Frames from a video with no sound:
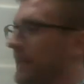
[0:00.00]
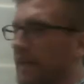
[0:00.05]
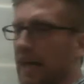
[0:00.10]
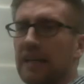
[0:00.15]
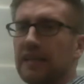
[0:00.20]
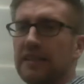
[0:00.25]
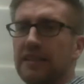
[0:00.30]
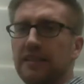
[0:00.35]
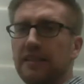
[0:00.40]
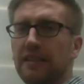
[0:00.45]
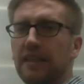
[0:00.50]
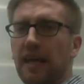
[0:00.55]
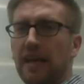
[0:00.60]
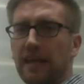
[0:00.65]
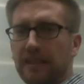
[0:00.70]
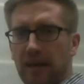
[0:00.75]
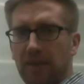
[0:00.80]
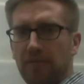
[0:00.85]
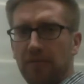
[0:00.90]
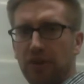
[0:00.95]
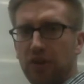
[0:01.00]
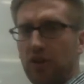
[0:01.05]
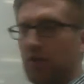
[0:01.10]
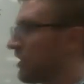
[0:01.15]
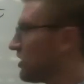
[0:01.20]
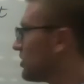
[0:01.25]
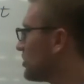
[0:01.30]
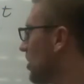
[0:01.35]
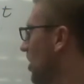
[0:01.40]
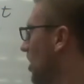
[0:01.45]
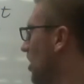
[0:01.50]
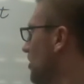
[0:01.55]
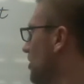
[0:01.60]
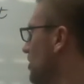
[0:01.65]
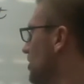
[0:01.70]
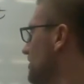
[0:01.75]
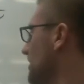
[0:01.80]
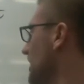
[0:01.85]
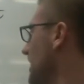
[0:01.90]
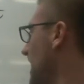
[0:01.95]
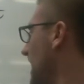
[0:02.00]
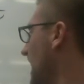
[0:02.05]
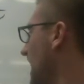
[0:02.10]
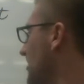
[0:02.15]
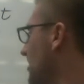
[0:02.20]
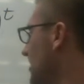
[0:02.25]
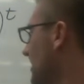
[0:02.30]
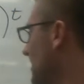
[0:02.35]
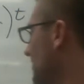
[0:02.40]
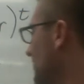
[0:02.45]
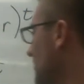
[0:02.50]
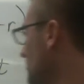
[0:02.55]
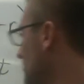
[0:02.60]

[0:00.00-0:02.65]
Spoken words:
Yes, they accept US dollars, and they're giving